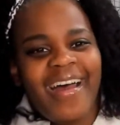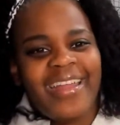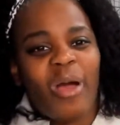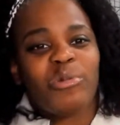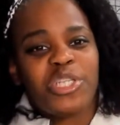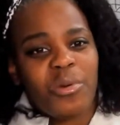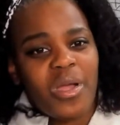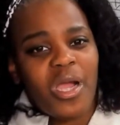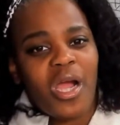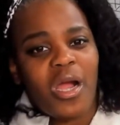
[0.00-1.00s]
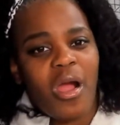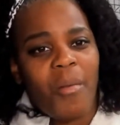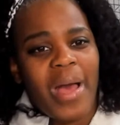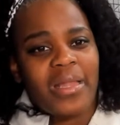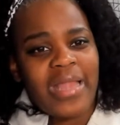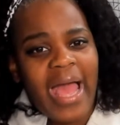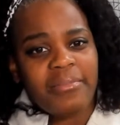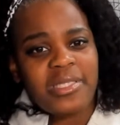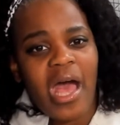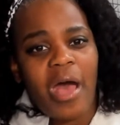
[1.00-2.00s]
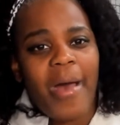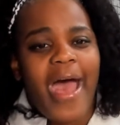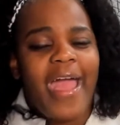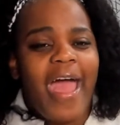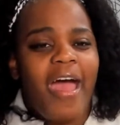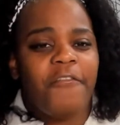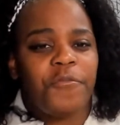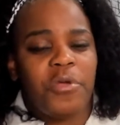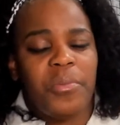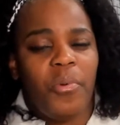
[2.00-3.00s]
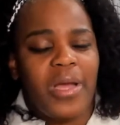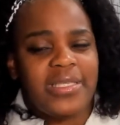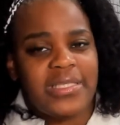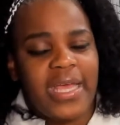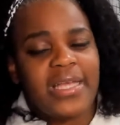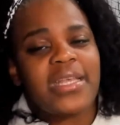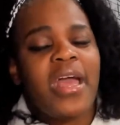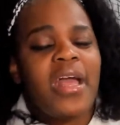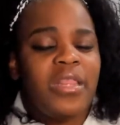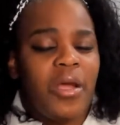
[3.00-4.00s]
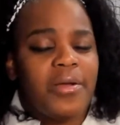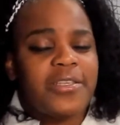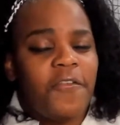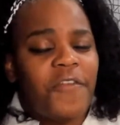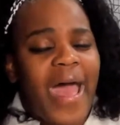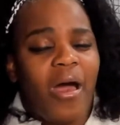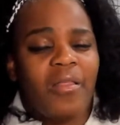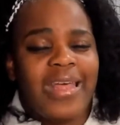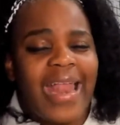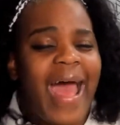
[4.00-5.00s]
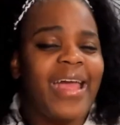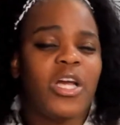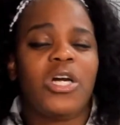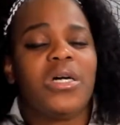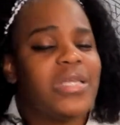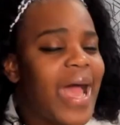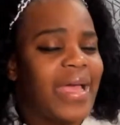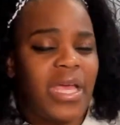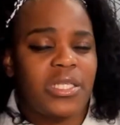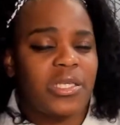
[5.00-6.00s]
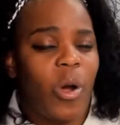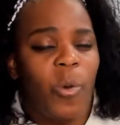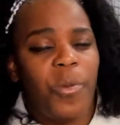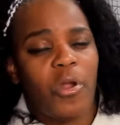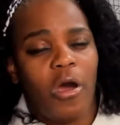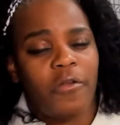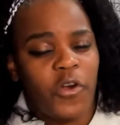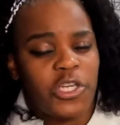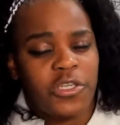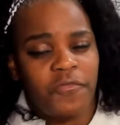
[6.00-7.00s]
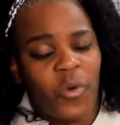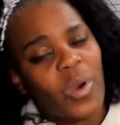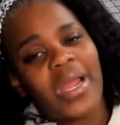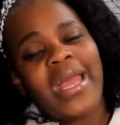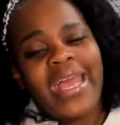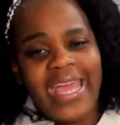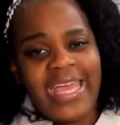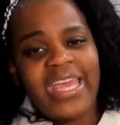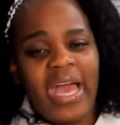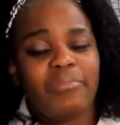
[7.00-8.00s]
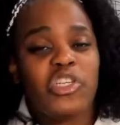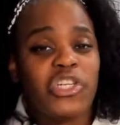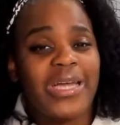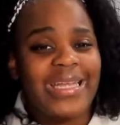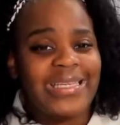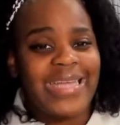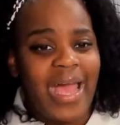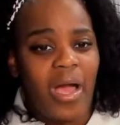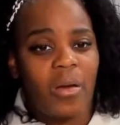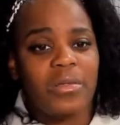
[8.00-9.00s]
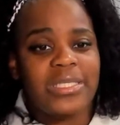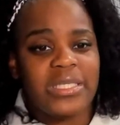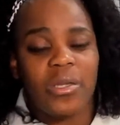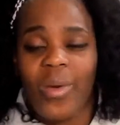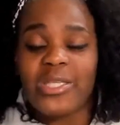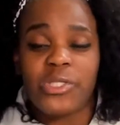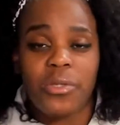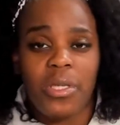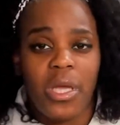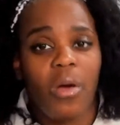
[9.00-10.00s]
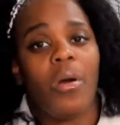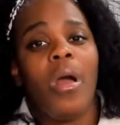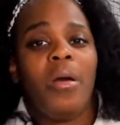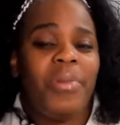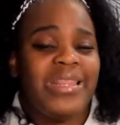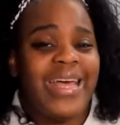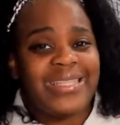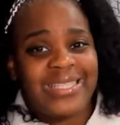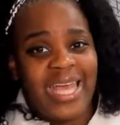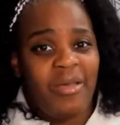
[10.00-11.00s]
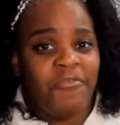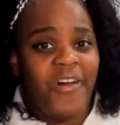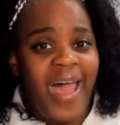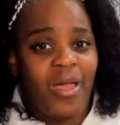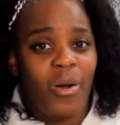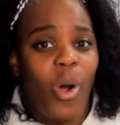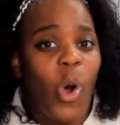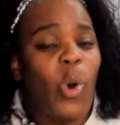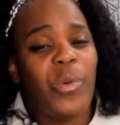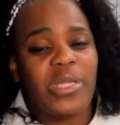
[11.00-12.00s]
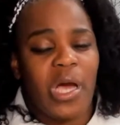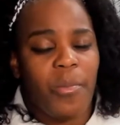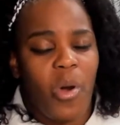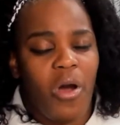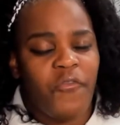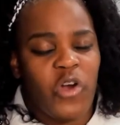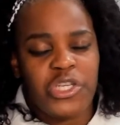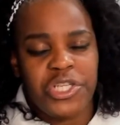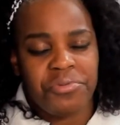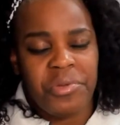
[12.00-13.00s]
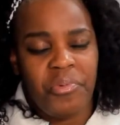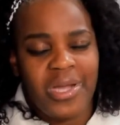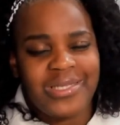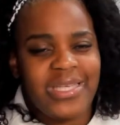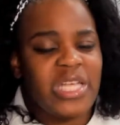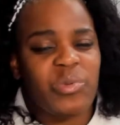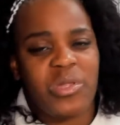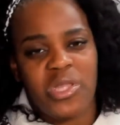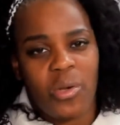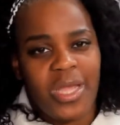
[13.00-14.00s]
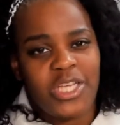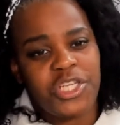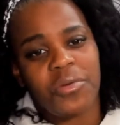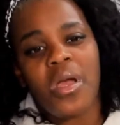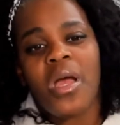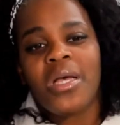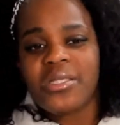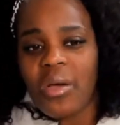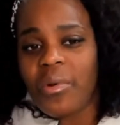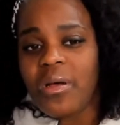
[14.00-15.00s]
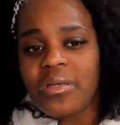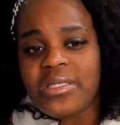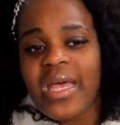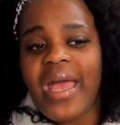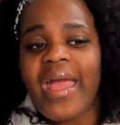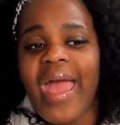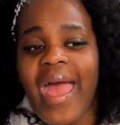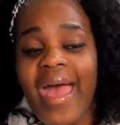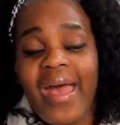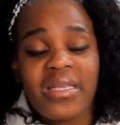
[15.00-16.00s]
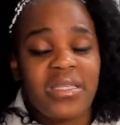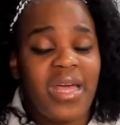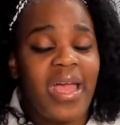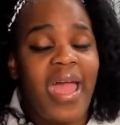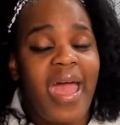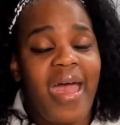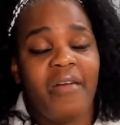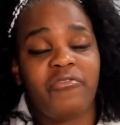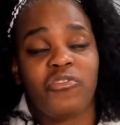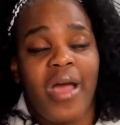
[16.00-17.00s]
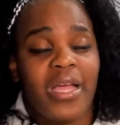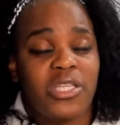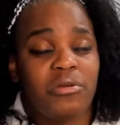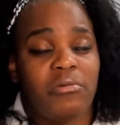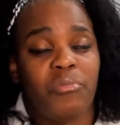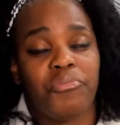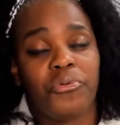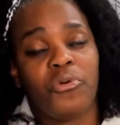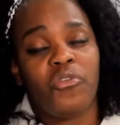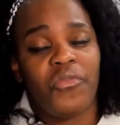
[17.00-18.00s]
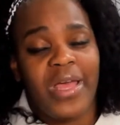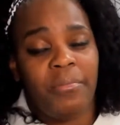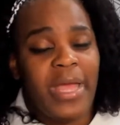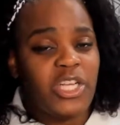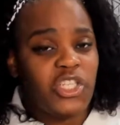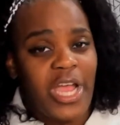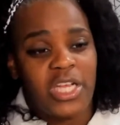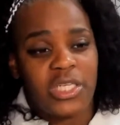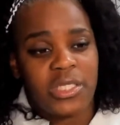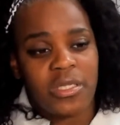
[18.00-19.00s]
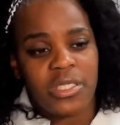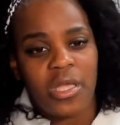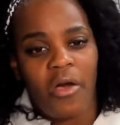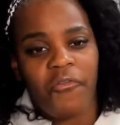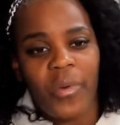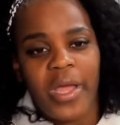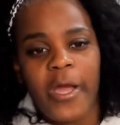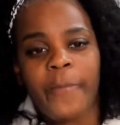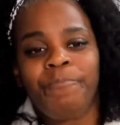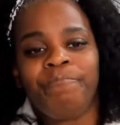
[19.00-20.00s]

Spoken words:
I was showing her on my laptop, I have 3.6. There is a file that I could not get to open on version 4. It kept shutting down Silhouette Studio. But that same file opened up on version 3.6 with no issue. So I will say, as they have tried to improve and make changes to the software,